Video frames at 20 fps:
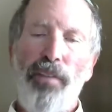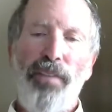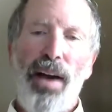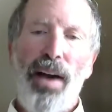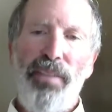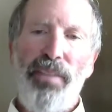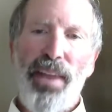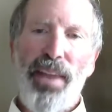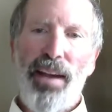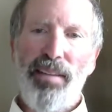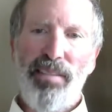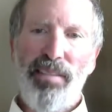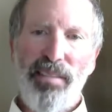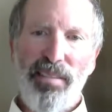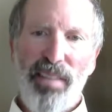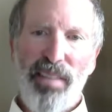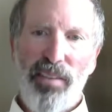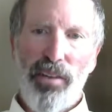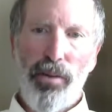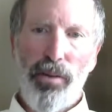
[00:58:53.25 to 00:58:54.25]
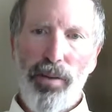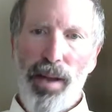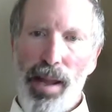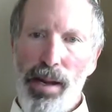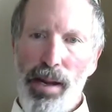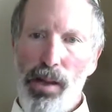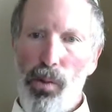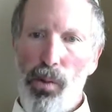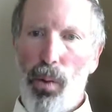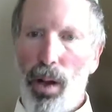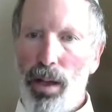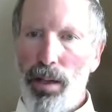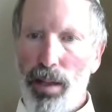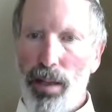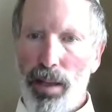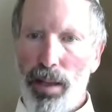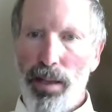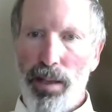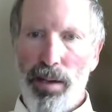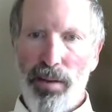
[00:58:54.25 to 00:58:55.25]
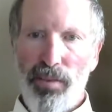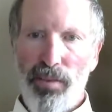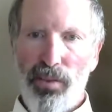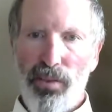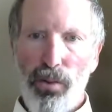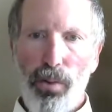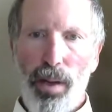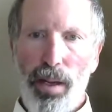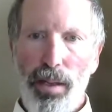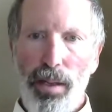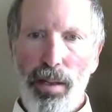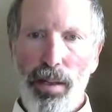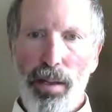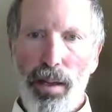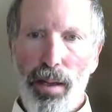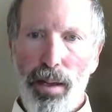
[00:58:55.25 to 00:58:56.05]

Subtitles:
5,781 light years away,